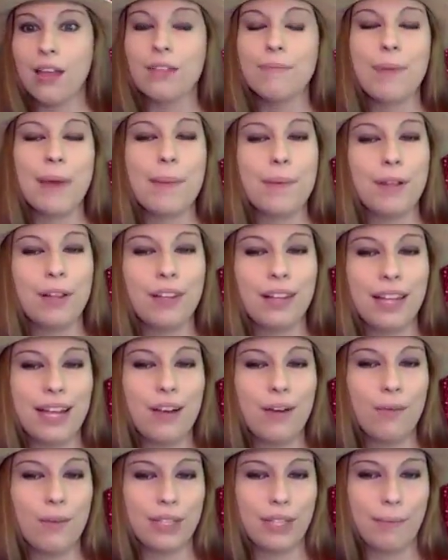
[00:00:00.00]
people
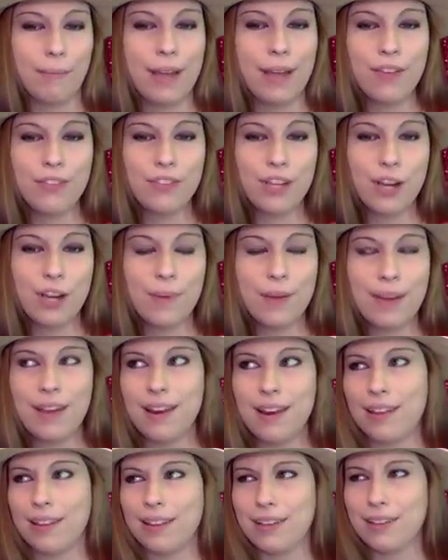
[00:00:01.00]
like with their mouths open
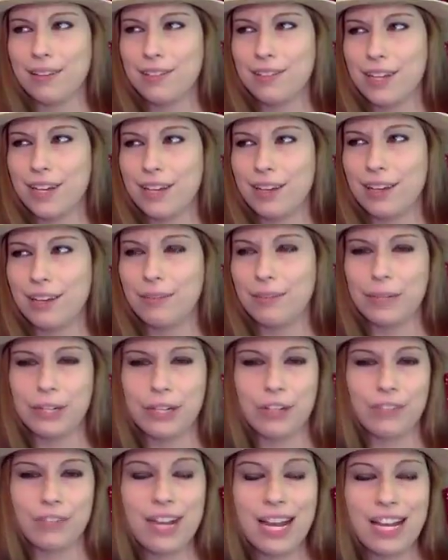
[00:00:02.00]
and like looking in
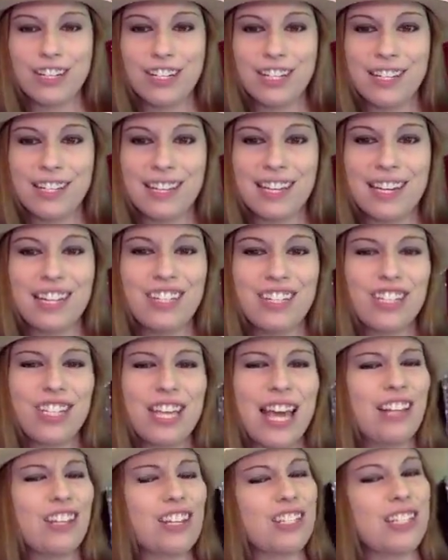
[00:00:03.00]
weird directions, and it just
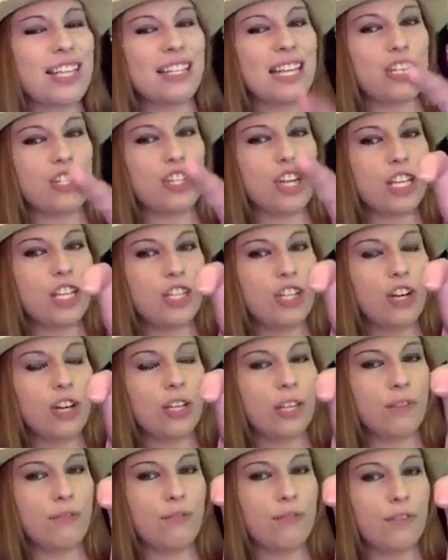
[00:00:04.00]
kind of looks like they just
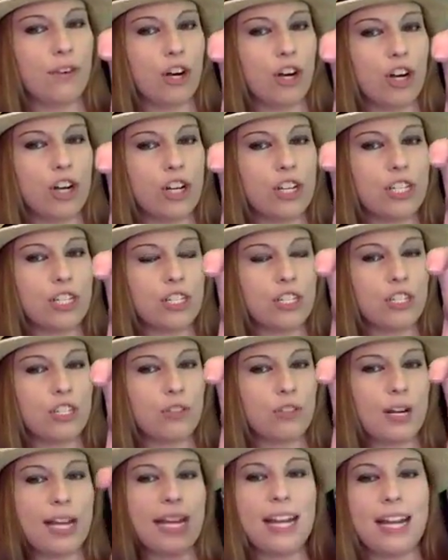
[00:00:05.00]
took the first
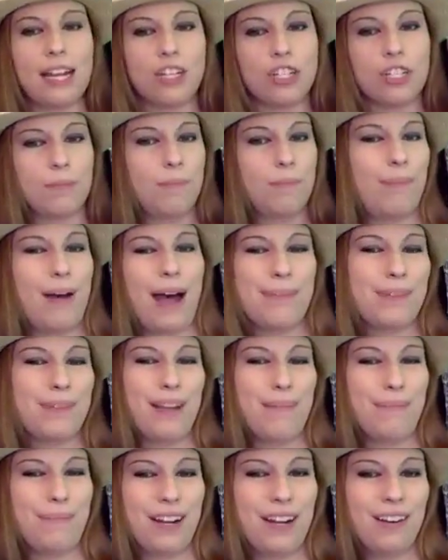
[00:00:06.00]
screen and just popped it
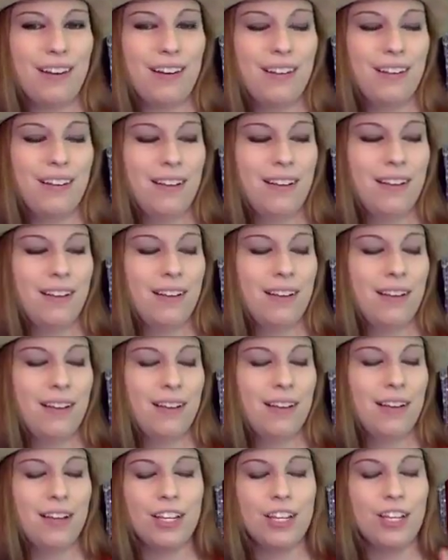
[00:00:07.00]
up there.
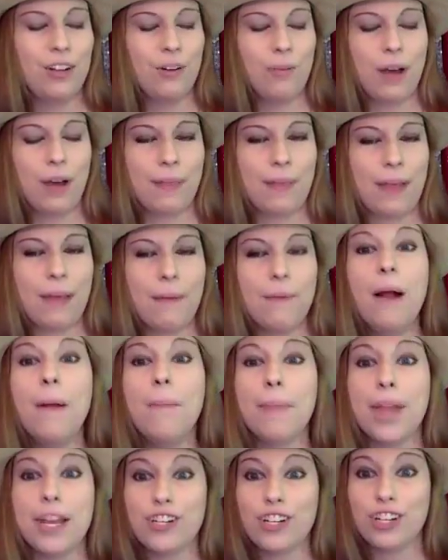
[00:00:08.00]
You don't want that.
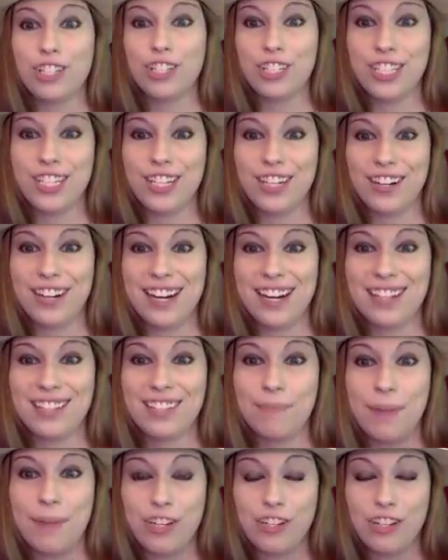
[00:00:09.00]
Make sure it looks curated.
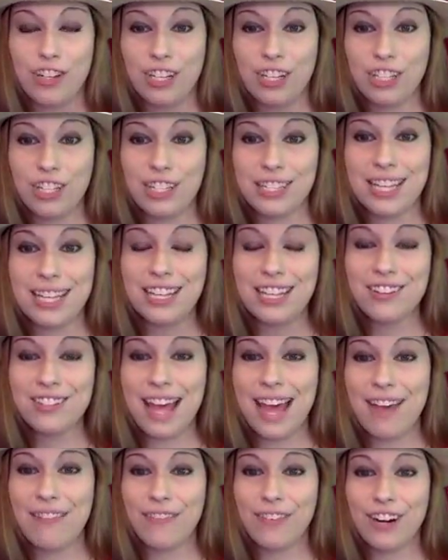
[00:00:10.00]
So make sure it looks like there's
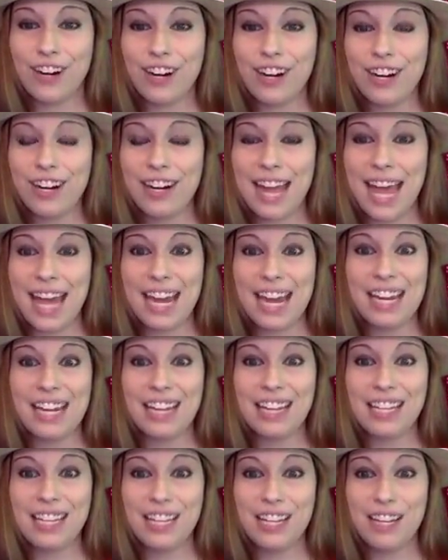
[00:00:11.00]
effort. Edit
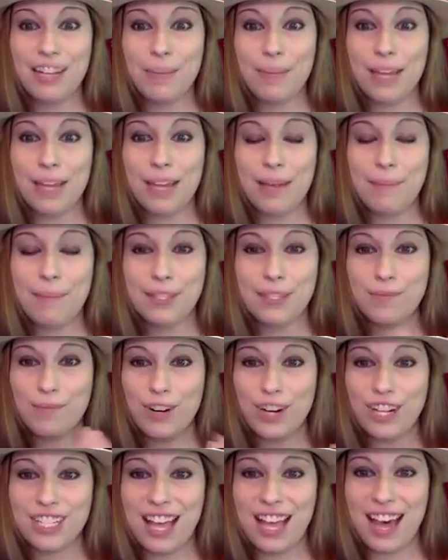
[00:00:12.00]
it a little bit. Put some
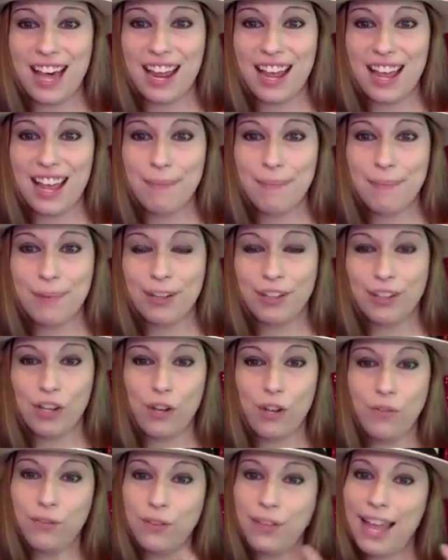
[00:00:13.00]
words on it. Put a
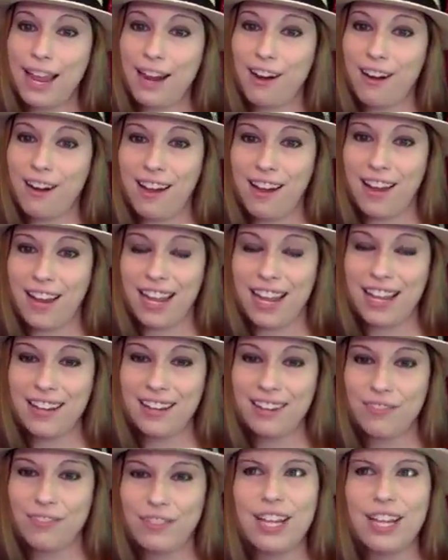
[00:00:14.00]
little flair on it.